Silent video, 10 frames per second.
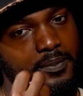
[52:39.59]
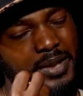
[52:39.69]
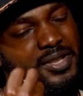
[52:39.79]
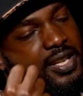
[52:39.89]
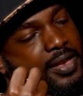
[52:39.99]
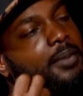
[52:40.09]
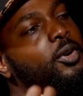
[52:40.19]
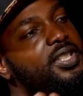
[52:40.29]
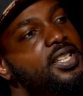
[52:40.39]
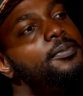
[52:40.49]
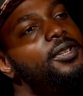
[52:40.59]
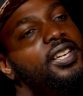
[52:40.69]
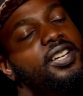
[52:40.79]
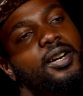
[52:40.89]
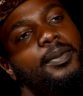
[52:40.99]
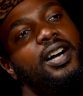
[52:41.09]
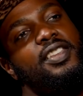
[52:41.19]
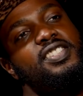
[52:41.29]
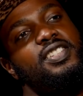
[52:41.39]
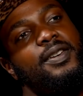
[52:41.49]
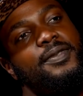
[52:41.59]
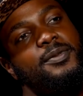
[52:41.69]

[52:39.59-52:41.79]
People need to think more deeply about this stuff.